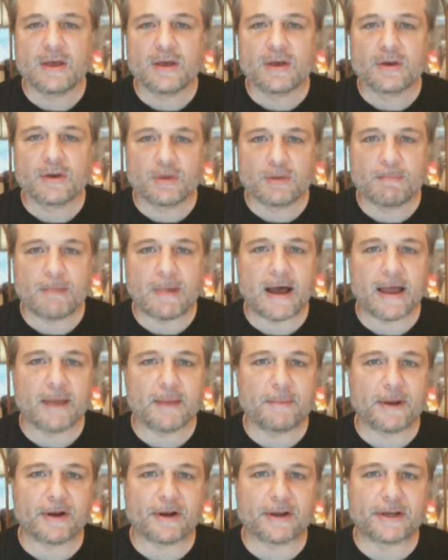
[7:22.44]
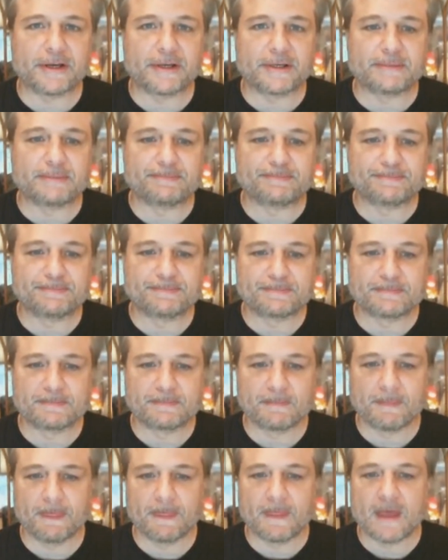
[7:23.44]
Goodbye, America.
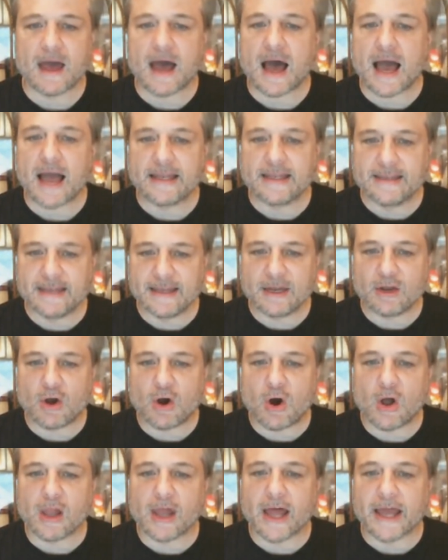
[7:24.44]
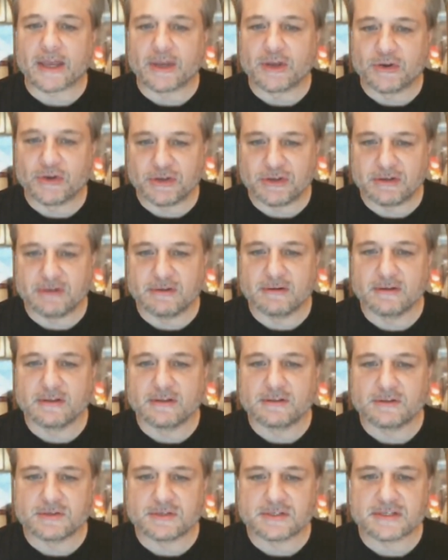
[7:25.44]
I did all I could
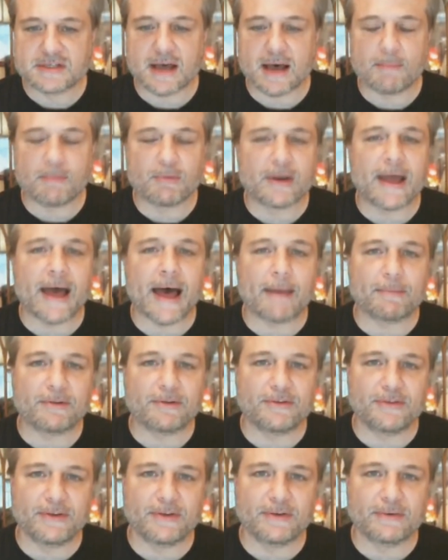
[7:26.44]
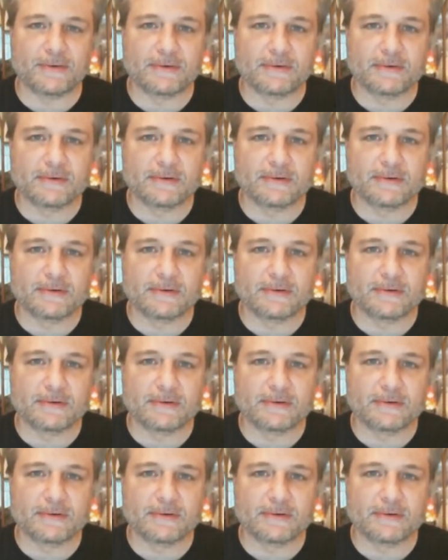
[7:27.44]
to stop what happened to you.